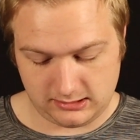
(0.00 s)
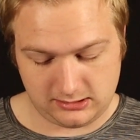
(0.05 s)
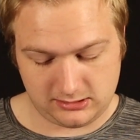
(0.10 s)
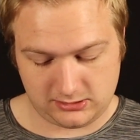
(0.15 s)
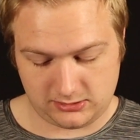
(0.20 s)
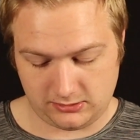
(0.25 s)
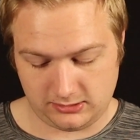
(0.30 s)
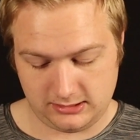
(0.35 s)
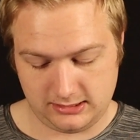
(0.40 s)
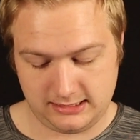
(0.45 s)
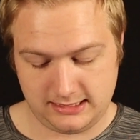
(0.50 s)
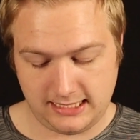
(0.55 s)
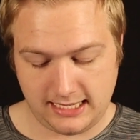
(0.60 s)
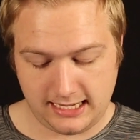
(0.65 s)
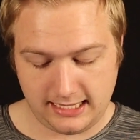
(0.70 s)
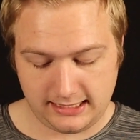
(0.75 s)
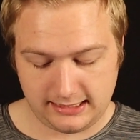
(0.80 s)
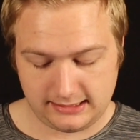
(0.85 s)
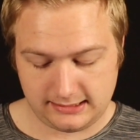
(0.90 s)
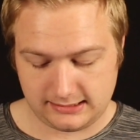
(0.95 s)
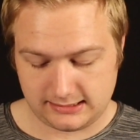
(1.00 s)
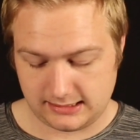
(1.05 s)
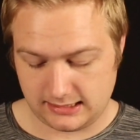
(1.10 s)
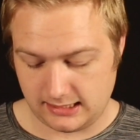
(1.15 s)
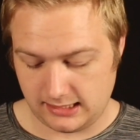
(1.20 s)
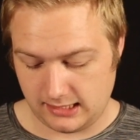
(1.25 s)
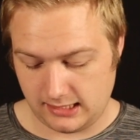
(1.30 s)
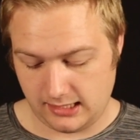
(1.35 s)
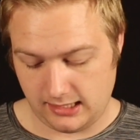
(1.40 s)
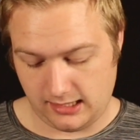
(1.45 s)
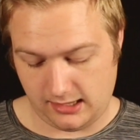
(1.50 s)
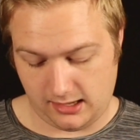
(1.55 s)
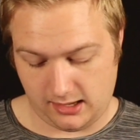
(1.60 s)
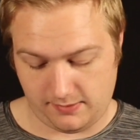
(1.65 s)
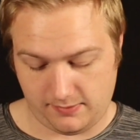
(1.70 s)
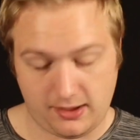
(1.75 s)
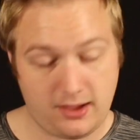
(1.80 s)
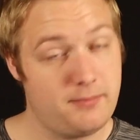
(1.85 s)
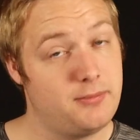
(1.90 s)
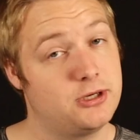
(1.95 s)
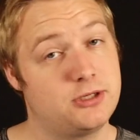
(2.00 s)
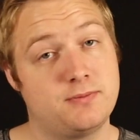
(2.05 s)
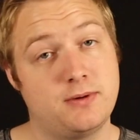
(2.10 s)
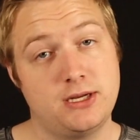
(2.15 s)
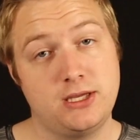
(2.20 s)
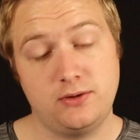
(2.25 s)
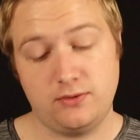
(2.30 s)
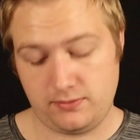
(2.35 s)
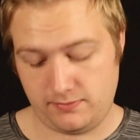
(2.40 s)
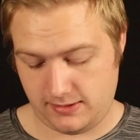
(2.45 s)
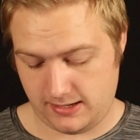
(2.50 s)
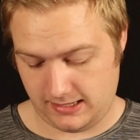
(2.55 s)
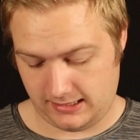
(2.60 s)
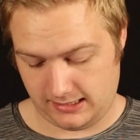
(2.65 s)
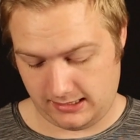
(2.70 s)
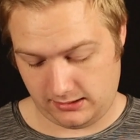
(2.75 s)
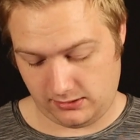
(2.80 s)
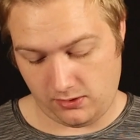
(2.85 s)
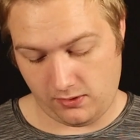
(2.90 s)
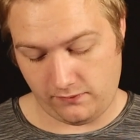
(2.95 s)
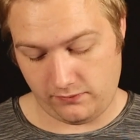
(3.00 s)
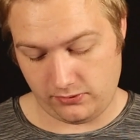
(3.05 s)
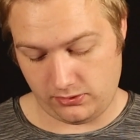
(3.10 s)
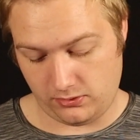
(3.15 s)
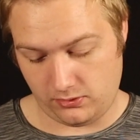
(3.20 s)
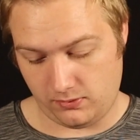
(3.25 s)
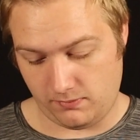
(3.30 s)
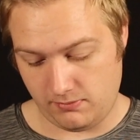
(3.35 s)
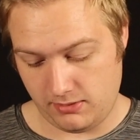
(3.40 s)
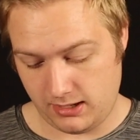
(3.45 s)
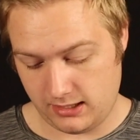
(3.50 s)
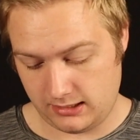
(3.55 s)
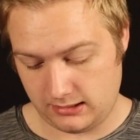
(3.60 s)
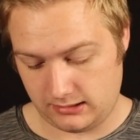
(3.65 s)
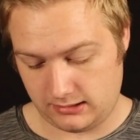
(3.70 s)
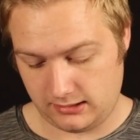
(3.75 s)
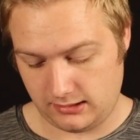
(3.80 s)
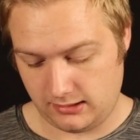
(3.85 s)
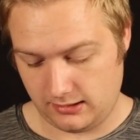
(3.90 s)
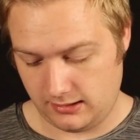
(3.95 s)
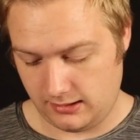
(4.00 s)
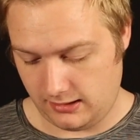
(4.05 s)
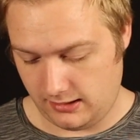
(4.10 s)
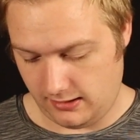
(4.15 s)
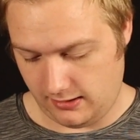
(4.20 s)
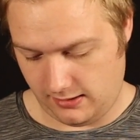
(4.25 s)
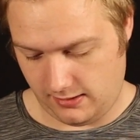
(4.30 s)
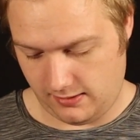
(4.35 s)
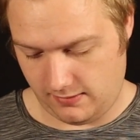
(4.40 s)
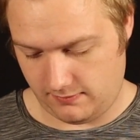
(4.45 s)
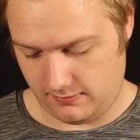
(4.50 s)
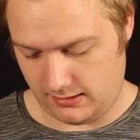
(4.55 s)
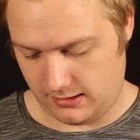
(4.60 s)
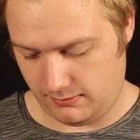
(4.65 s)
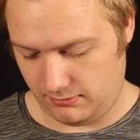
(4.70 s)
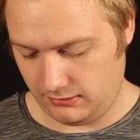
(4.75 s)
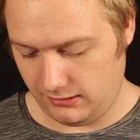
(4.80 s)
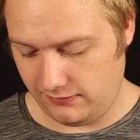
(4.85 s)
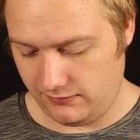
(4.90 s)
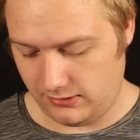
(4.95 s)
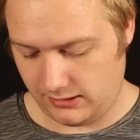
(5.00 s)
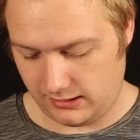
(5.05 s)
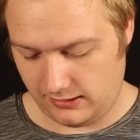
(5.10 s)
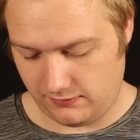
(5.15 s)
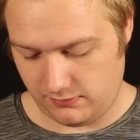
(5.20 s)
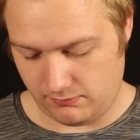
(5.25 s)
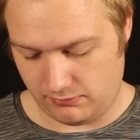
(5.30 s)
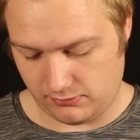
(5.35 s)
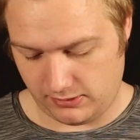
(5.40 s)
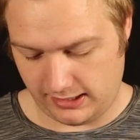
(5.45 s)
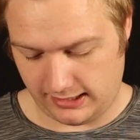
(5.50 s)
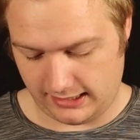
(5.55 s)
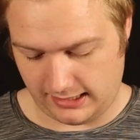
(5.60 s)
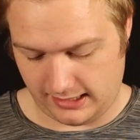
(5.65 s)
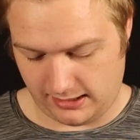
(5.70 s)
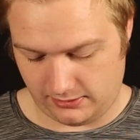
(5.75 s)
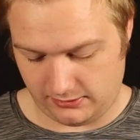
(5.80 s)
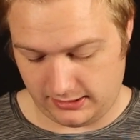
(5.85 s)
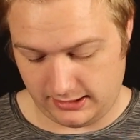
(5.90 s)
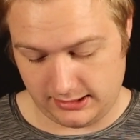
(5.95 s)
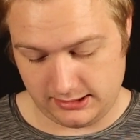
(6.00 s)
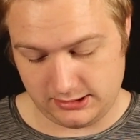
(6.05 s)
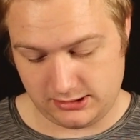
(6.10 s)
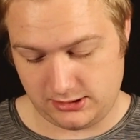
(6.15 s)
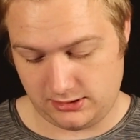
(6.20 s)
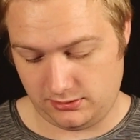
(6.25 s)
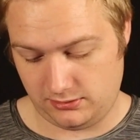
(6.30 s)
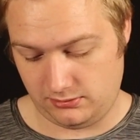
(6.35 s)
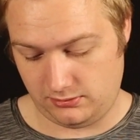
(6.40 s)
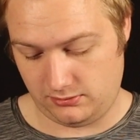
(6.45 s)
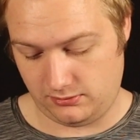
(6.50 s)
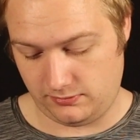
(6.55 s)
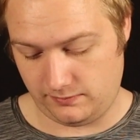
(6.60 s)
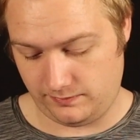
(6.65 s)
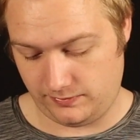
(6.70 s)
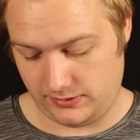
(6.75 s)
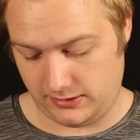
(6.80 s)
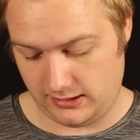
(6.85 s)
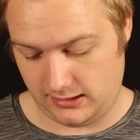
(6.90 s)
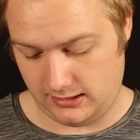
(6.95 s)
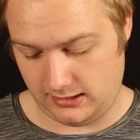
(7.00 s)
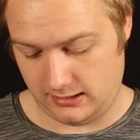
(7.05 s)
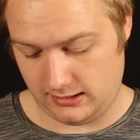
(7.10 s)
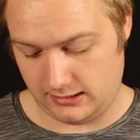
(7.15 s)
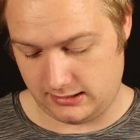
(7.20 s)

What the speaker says: certain days, how much money you were making over the whole month, and I believe you can even break it out into the